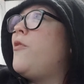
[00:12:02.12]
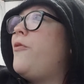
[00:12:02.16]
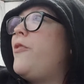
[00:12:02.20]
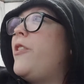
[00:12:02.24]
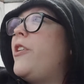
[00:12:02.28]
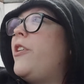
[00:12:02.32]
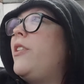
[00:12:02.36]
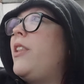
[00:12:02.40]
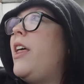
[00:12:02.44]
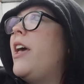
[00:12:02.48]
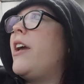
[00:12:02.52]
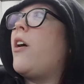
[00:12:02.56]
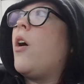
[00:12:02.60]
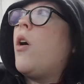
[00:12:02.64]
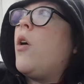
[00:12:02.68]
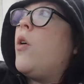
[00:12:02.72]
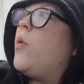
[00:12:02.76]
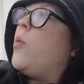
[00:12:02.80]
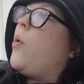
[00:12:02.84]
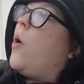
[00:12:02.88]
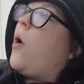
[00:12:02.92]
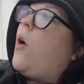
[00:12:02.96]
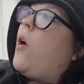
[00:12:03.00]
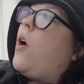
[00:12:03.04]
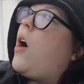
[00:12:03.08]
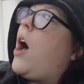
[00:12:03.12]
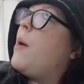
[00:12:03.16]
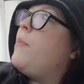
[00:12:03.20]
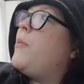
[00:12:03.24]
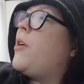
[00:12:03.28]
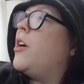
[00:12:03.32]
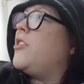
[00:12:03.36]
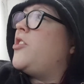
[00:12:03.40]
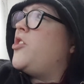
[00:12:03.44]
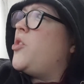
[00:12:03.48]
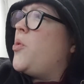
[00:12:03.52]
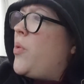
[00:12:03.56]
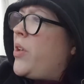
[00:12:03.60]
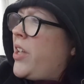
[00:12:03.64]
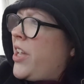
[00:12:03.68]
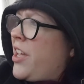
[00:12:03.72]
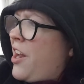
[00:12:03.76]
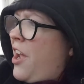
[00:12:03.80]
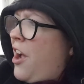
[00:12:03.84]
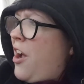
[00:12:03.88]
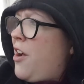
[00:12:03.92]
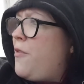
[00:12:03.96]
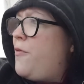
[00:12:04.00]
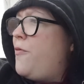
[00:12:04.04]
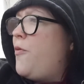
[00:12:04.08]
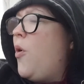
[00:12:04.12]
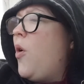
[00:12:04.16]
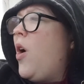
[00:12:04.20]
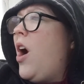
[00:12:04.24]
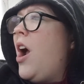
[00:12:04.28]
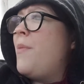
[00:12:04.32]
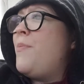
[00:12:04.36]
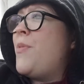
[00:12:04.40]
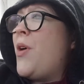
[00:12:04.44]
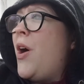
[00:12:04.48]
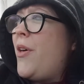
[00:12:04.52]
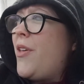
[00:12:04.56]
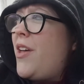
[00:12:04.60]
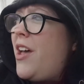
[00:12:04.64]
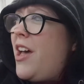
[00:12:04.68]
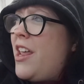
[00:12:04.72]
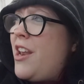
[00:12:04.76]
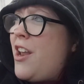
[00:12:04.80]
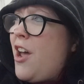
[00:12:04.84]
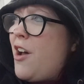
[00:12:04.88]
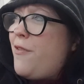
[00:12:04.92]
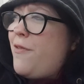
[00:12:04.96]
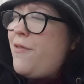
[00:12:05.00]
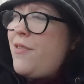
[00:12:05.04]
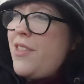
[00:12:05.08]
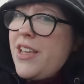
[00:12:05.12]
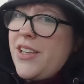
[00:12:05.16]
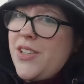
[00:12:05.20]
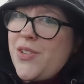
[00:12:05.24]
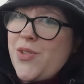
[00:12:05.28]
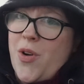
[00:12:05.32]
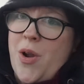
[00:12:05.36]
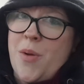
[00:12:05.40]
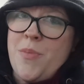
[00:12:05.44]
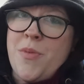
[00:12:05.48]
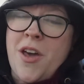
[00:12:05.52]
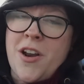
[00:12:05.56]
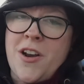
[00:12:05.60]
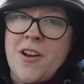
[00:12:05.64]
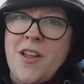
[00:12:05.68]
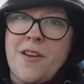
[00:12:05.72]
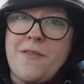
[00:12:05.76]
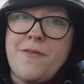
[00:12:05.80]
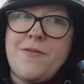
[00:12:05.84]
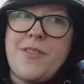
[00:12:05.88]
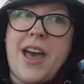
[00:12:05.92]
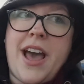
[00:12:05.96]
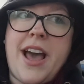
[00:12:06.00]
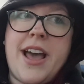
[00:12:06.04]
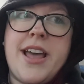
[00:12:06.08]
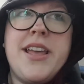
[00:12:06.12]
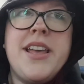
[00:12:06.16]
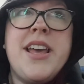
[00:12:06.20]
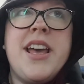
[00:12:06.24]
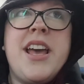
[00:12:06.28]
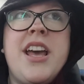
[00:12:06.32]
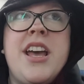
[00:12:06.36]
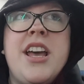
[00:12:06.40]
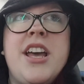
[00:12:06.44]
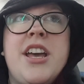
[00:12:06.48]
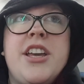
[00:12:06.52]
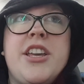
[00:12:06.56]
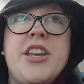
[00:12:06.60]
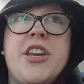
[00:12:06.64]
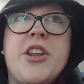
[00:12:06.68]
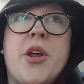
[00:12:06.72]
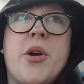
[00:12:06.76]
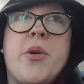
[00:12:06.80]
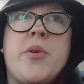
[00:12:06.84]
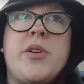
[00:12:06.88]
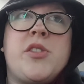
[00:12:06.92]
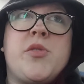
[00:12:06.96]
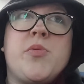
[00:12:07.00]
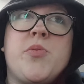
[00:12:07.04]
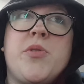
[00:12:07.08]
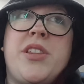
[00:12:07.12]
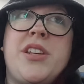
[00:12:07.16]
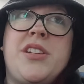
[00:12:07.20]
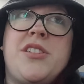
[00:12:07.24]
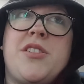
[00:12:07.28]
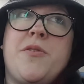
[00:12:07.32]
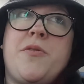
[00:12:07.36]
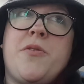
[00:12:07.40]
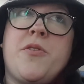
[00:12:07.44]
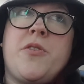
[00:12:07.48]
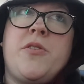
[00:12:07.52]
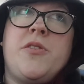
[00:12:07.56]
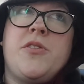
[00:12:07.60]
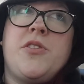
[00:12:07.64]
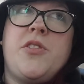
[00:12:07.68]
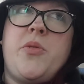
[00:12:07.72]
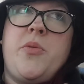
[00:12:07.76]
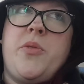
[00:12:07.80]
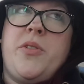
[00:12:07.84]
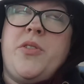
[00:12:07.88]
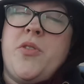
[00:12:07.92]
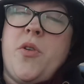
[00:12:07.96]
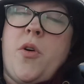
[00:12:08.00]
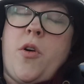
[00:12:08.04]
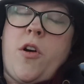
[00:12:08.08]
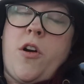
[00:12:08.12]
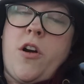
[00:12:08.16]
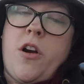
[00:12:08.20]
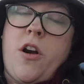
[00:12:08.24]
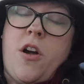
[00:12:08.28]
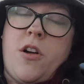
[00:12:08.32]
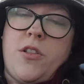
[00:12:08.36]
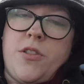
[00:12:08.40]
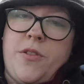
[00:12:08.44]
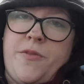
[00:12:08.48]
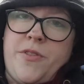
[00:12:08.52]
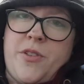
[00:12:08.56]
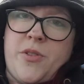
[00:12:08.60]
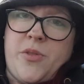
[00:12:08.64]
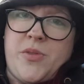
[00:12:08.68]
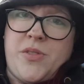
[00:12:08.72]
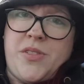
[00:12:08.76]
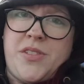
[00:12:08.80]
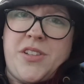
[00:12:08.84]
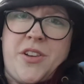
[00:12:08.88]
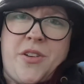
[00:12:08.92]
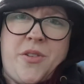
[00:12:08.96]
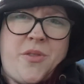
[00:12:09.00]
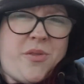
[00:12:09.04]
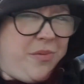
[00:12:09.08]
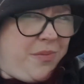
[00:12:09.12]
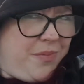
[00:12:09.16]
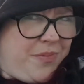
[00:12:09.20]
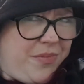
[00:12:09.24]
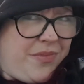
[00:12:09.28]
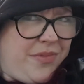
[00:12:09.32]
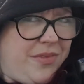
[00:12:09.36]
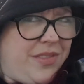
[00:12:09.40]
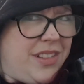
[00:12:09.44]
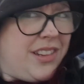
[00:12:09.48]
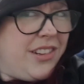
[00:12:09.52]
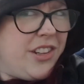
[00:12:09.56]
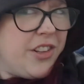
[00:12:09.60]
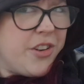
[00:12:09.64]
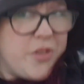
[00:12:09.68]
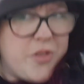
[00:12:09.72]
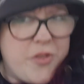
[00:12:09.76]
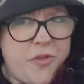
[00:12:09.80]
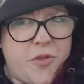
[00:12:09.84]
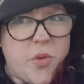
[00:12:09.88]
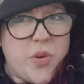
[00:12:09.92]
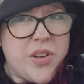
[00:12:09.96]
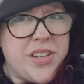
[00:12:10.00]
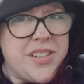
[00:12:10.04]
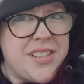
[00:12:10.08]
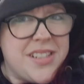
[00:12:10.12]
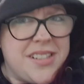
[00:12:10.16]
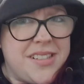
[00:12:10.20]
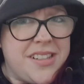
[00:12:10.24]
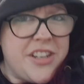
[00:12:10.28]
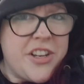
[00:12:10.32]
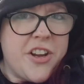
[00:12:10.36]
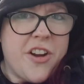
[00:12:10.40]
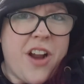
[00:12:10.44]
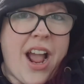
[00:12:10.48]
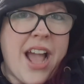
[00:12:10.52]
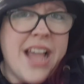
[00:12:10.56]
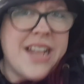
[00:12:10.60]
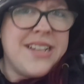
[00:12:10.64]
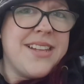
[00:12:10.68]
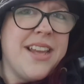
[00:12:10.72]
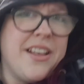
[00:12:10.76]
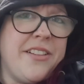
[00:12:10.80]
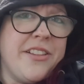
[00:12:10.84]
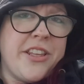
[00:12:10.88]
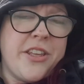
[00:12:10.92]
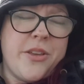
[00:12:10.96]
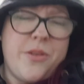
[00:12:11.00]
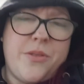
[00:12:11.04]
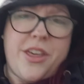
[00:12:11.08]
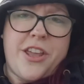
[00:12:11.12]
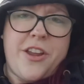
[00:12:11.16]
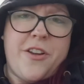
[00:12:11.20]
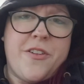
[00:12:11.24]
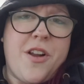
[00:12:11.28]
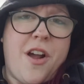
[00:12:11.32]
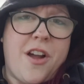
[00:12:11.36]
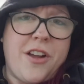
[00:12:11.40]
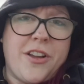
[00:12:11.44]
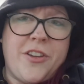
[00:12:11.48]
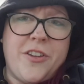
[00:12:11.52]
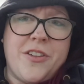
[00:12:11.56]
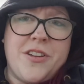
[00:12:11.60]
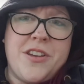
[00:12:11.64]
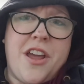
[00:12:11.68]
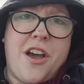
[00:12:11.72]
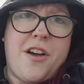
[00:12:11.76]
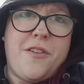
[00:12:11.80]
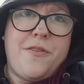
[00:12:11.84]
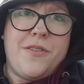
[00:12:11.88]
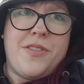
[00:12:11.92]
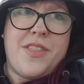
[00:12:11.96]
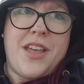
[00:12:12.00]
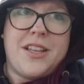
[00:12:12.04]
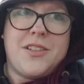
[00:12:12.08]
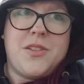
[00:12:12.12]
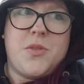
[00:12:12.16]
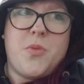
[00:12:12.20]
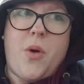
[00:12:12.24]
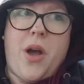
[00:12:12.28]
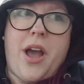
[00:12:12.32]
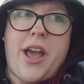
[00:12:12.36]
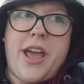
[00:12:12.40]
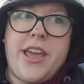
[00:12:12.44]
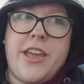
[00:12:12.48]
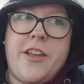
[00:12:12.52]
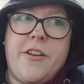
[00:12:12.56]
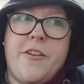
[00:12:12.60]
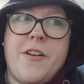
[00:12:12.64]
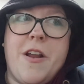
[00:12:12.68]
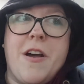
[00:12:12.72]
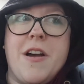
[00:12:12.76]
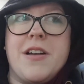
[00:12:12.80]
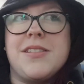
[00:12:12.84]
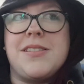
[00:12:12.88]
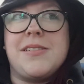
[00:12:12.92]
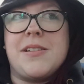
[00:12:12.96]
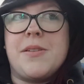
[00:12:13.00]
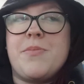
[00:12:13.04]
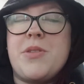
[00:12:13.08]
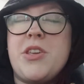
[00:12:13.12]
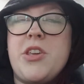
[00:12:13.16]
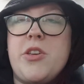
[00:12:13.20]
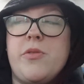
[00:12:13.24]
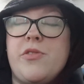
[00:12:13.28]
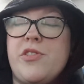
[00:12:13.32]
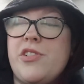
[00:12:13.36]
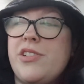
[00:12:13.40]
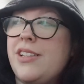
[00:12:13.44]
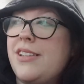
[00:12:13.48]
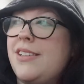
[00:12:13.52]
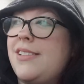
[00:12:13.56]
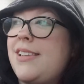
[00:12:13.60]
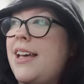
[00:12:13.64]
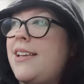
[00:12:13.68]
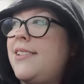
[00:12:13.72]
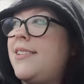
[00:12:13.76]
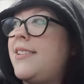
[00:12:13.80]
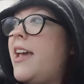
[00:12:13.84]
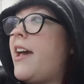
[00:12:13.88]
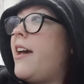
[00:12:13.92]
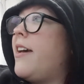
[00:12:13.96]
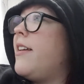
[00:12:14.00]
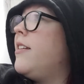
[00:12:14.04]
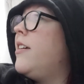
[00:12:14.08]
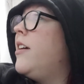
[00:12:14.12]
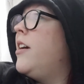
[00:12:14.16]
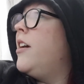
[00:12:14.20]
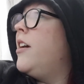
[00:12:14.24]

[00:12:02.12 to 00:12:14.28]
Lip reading: feel like, oh, well, I'm not doing enough, or I'm not enough this, or I'm not enough that. You know, it's really difficult to ignore all of those, you know, little voices in your head telling you that you're not good enough, and that's why you're not some huge success yet.